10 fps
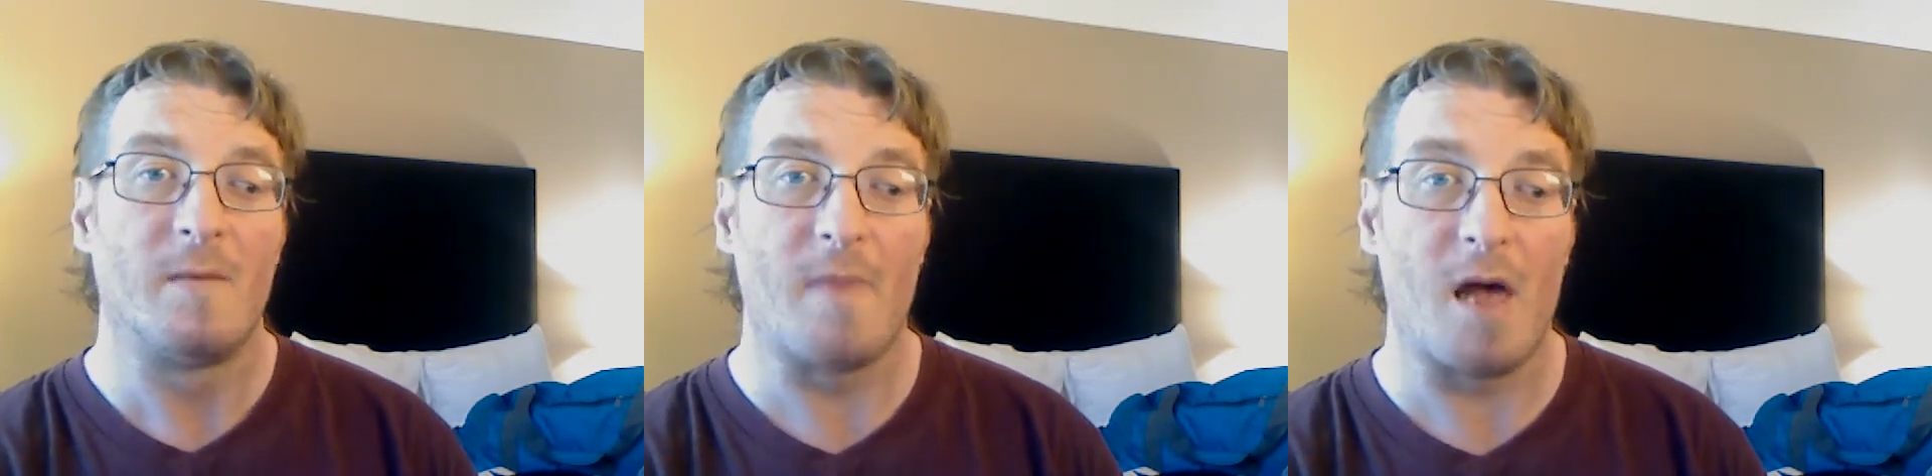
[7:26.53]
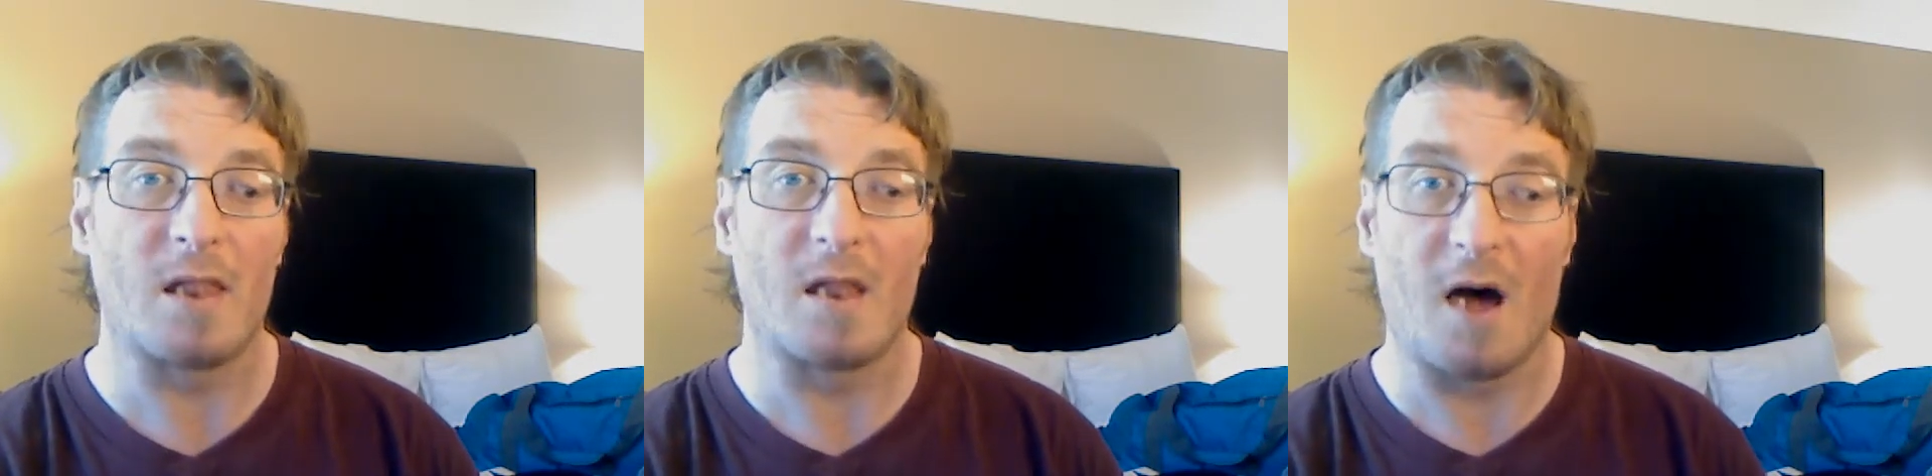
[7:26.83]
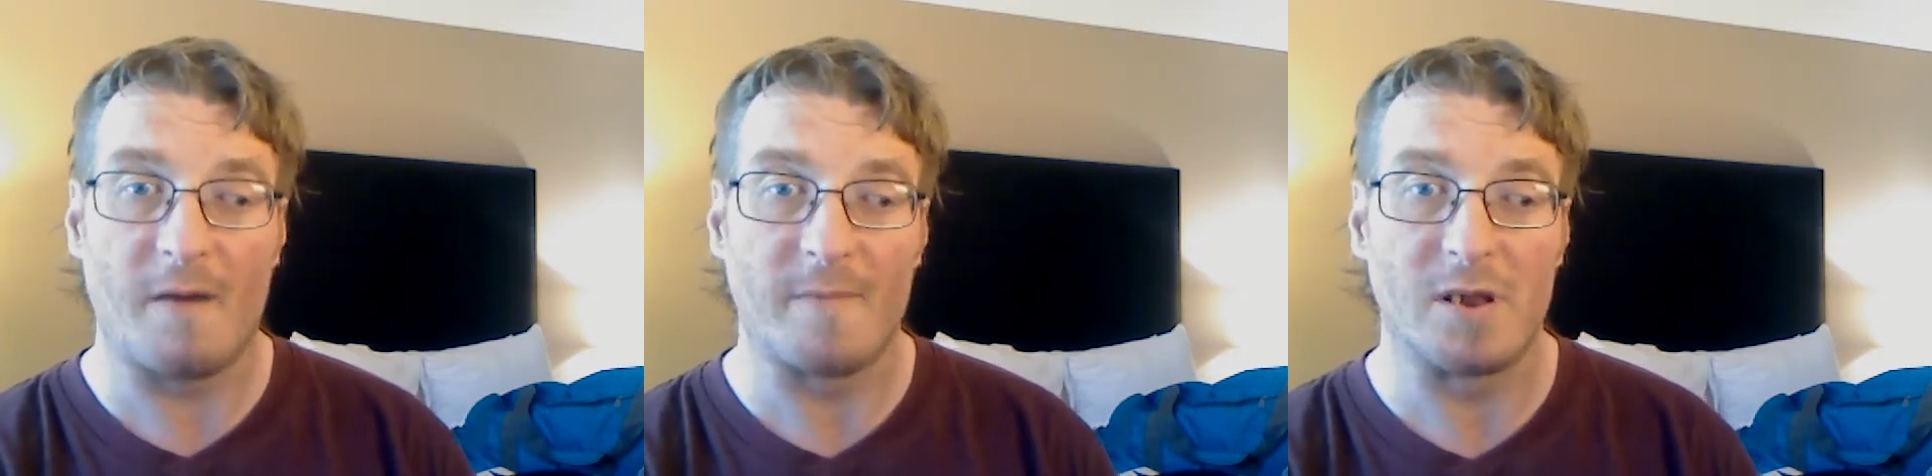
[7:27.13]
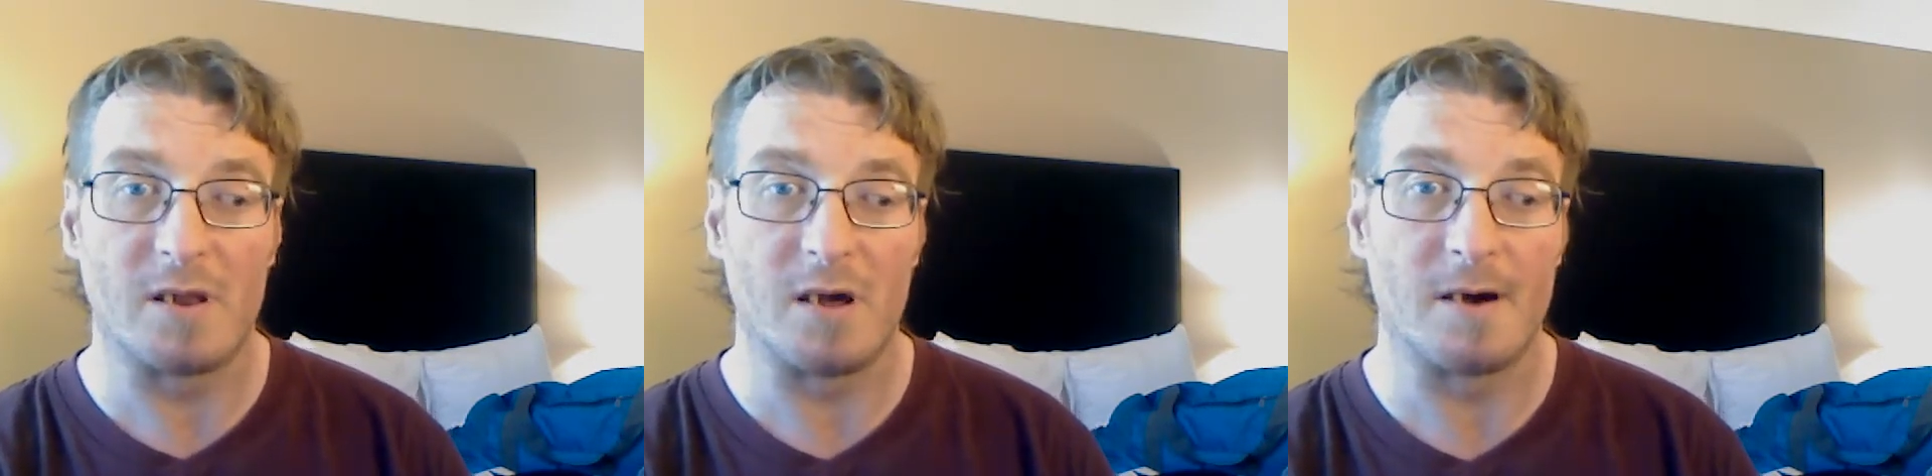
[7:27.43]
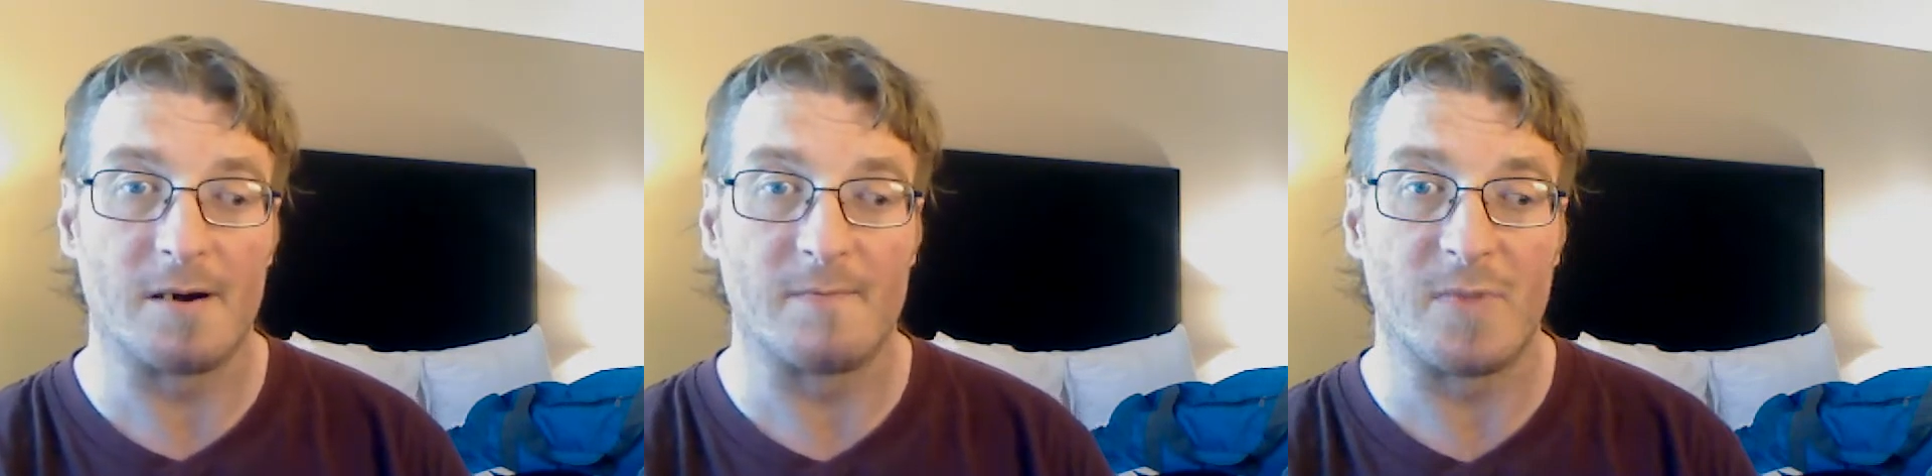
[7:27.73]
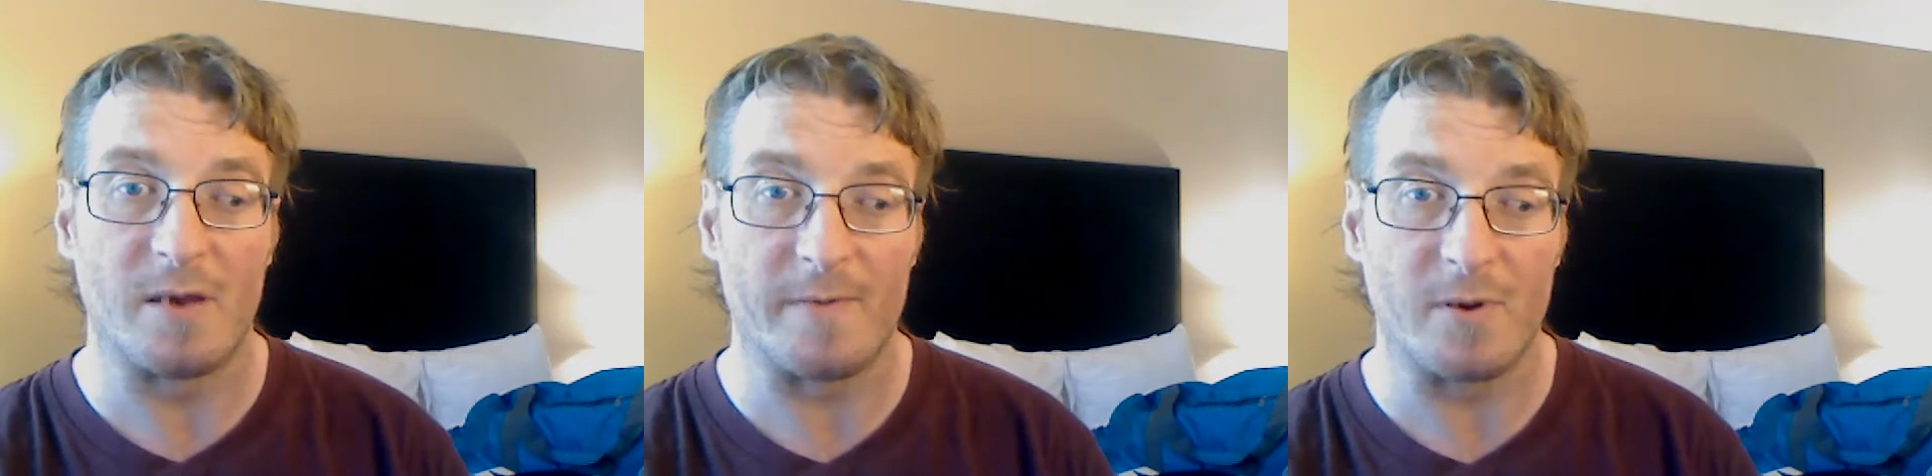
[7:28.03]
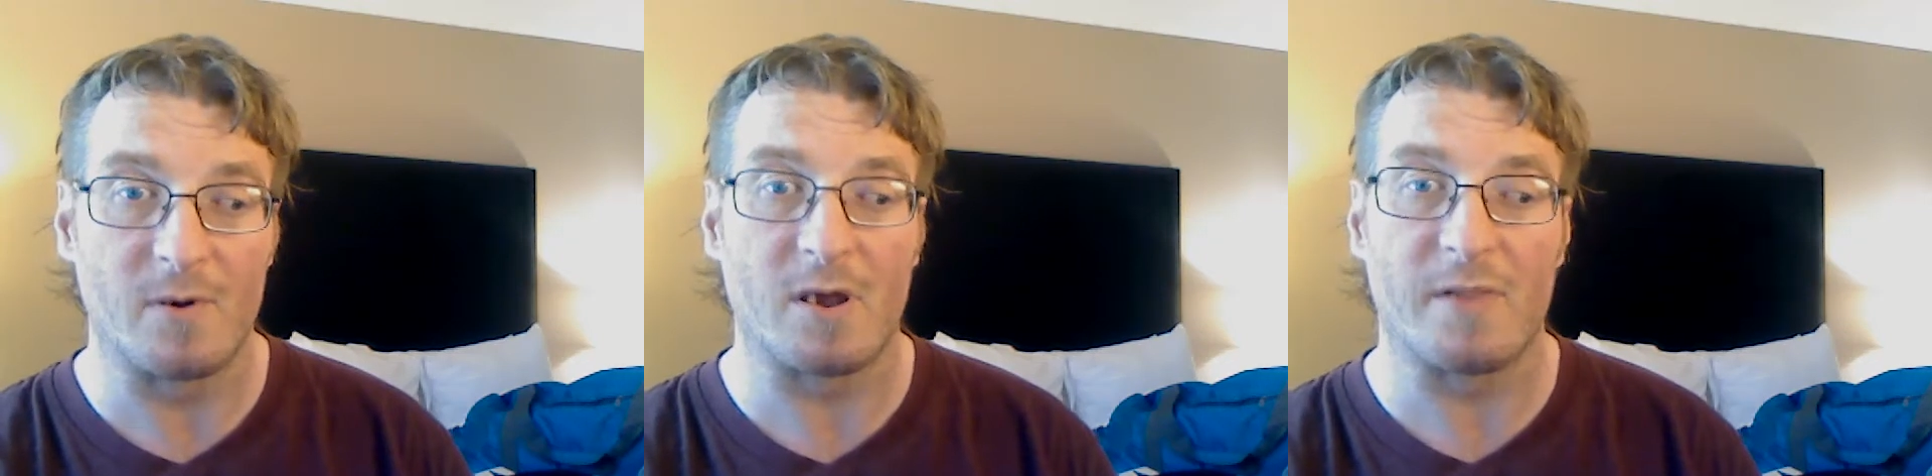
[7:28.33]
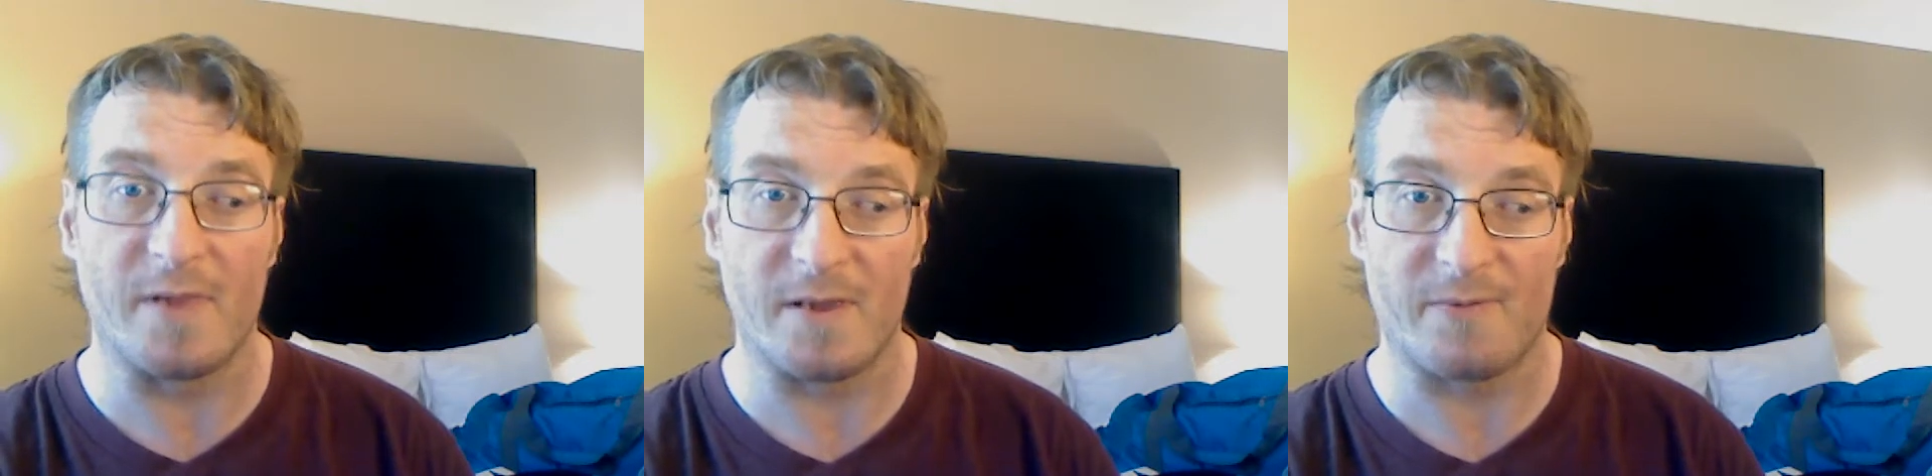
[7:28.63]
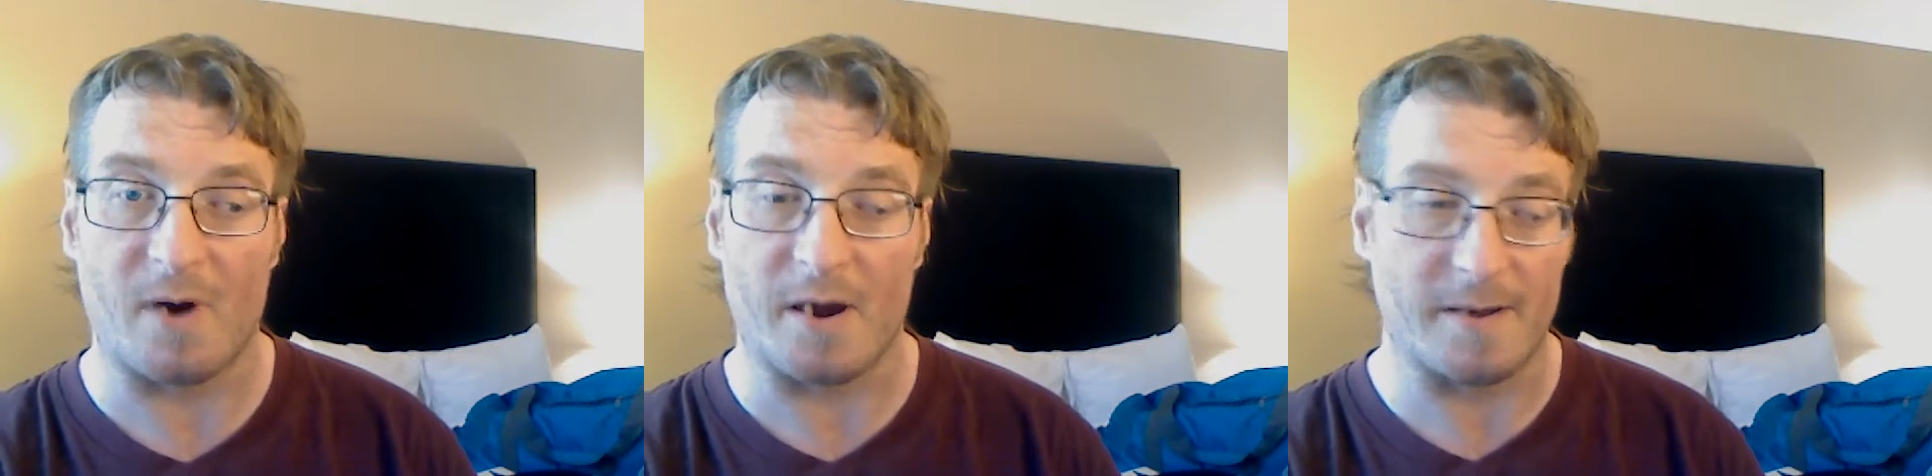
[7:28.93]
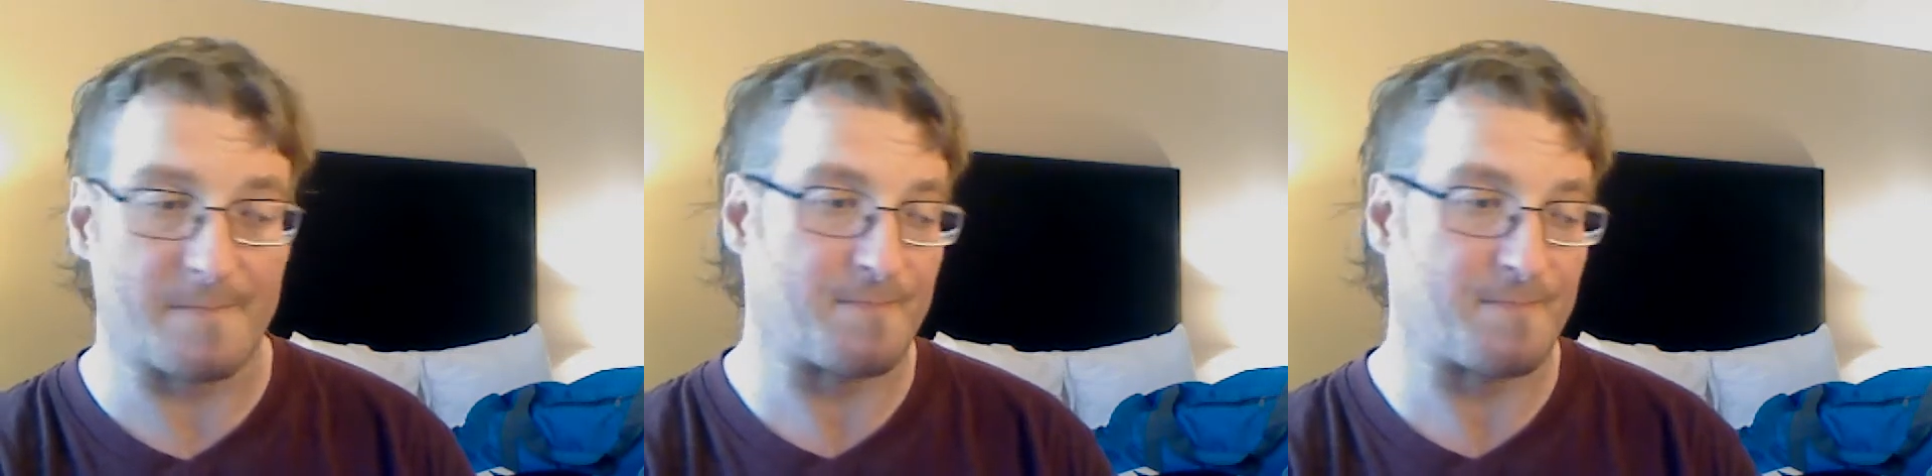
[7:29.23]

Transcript: Madelyn Hoffman um, interview this Friday.